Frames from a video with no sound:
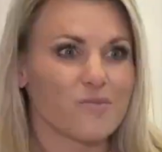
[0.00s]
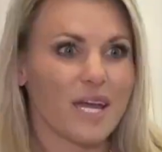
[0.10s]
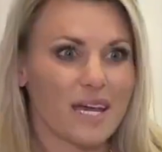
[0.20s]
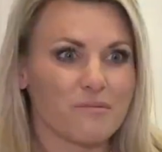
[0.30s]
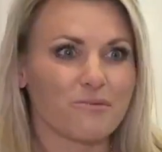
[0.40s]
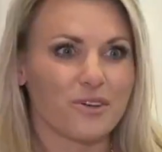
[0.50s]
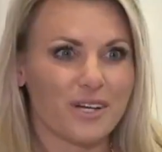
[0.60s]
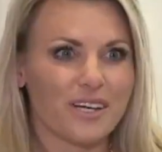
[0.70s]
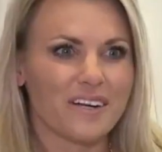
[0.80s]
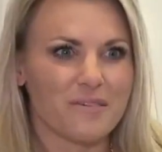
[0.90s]
It was mayhem
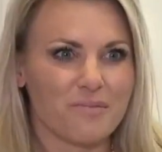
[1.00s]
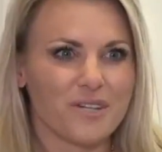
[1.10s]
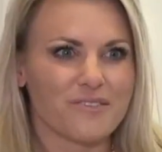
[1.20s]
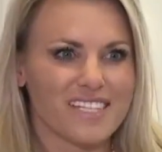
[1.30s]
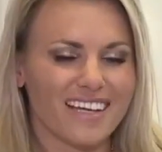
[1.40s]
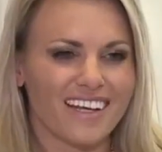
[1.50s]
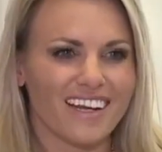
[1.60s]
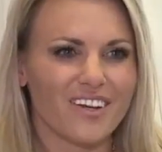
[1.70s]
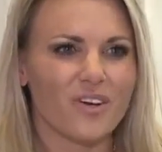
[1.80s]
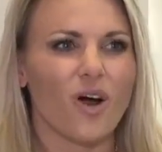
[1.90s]
for a brief second,
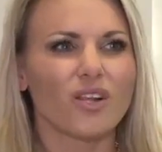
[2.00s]
and you know,